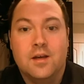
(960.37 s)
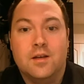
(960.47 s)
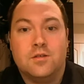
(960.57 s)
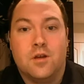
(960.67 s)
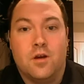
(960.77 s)

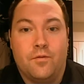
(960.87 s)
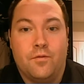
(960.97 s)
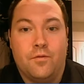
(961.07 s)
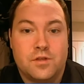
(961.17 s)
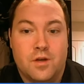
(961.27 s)
So for
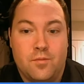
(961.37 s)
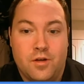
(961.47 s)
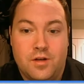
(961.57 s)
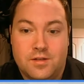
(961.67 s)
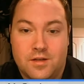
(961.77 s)
someone
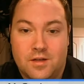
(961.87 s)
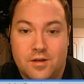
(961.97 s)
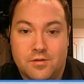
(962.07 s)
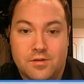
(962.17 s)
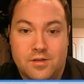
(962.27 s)
that's going to go
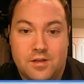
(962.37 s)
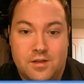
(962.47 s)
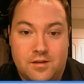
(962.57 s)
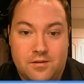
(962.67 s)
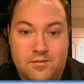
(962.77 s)

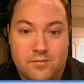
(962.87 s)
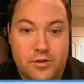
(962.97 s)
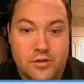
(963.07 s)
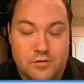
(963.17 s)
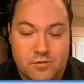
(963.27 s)
see
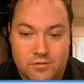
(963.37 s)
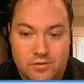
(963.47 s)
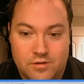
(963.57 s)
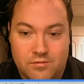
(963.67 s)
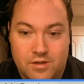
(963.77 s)
Winter Soldier
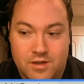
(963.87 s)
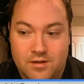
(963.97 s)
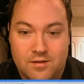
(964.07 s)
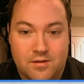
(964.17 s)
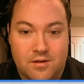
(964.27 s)
this
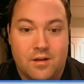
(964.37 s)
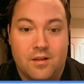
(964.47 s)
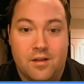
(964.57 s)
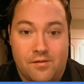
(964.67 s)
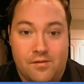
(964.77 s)
weekend and going to
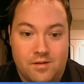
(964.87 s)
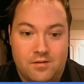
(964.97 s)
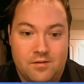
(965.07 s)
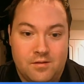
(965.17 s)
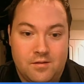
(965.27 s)
love it,
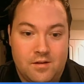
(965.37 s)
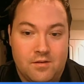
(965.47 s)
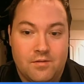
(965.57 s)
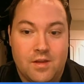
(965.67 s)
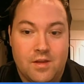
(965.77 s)
if
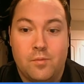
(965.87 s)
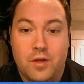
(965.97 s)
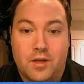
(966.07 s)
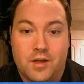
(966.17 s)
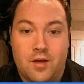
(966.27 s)
they want to
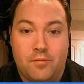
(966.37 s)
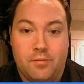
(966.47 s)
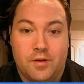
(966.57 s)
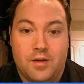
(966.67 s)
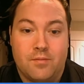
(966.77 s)
pick up a
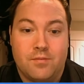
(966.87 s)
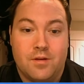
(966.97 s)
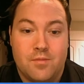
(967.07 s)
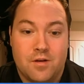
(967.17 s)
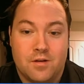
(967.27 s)
Captain
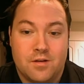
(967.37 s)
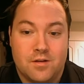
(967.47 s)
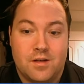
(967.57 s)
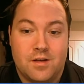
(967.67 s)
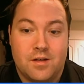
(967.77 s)
America
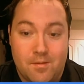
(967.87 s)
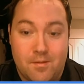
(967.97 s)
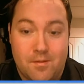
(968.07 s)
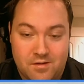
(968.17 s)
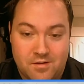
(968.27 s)

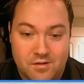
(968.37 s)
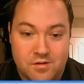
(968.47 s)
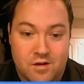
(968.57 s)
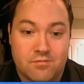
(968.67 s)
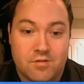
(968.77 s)
comic to
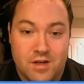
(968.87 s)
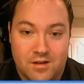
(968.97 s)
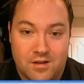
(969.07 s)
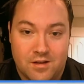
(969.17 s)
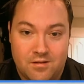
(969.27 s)
start
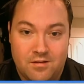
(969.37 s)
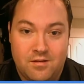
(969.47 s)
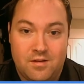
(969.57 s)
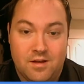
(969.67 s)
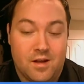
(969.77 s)
reading,
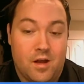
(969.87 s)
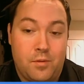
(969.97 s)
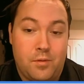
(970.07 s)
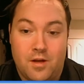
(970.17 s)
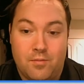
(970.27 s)
and not
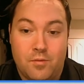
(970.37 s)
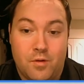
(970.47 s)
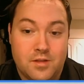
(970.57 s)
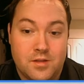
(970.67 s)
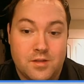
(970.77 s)
pick up the
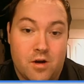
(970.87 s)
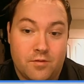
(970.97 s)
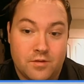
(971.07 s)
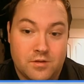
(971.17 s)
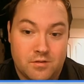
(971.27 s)
ones that
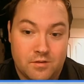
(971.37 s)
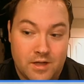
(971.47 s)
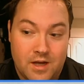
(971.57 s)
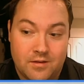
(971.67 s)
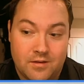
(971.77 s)
Marvel's throwing
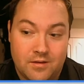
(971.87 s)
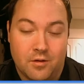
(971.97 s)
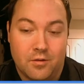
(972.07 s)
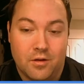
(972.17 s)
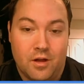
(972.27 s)
out there to
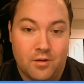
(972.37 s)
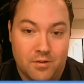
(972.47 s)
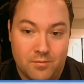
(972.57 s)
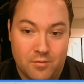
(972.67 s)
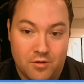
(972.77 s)
go along with
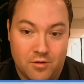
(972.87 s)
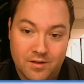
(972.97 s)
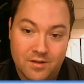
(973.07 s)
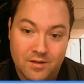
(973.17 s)
the movie,